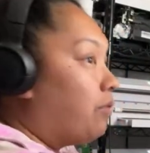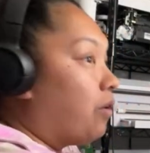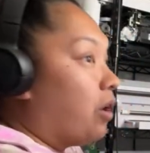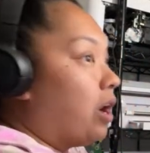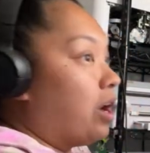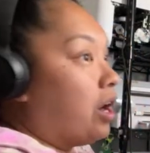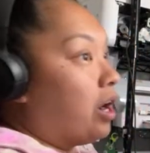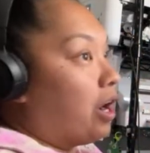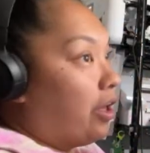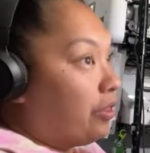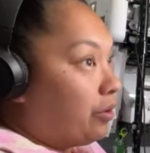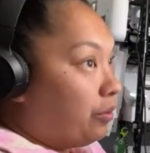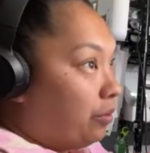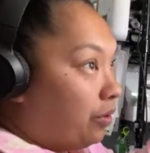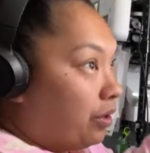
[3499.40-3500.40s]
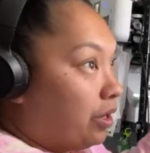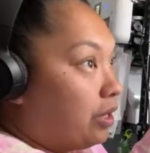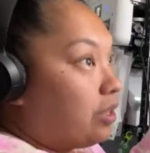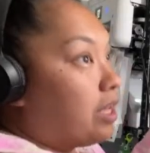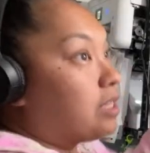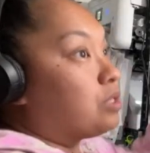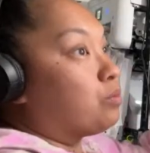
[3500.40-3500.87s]
for another
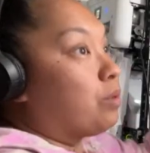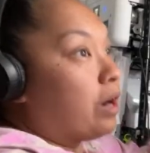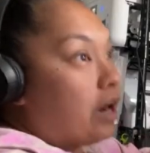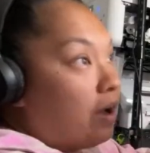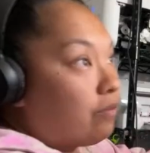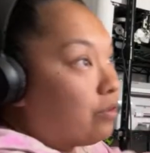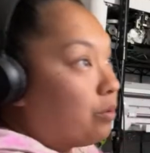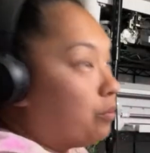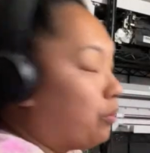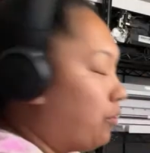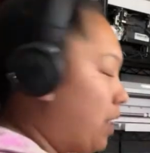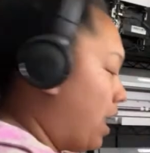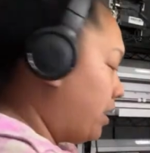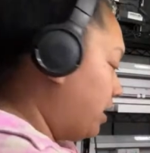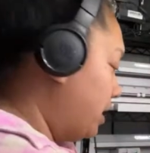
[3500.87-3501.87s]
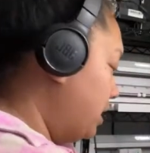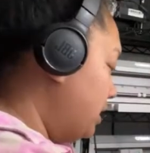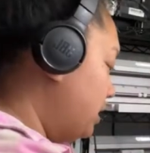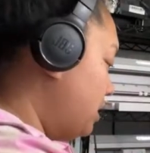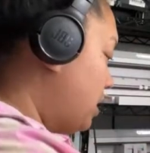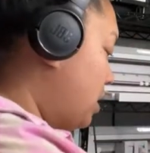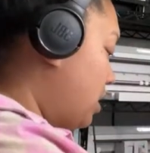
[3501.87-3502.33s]
order that's right after Miranda's.